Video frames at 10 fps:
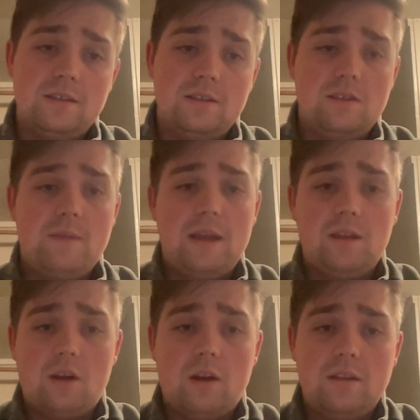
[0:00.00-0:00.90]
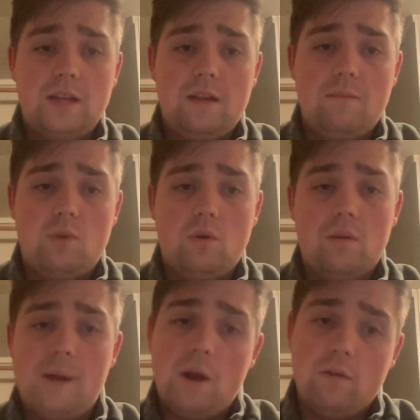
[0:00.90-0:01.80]
to make the content
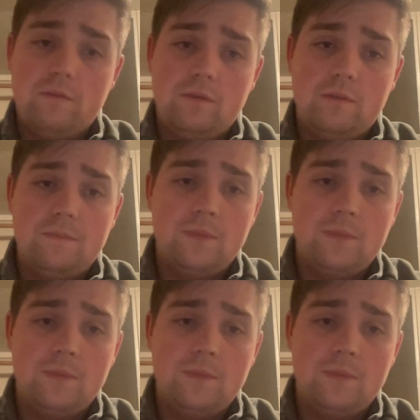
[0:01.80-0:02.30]
more powerful.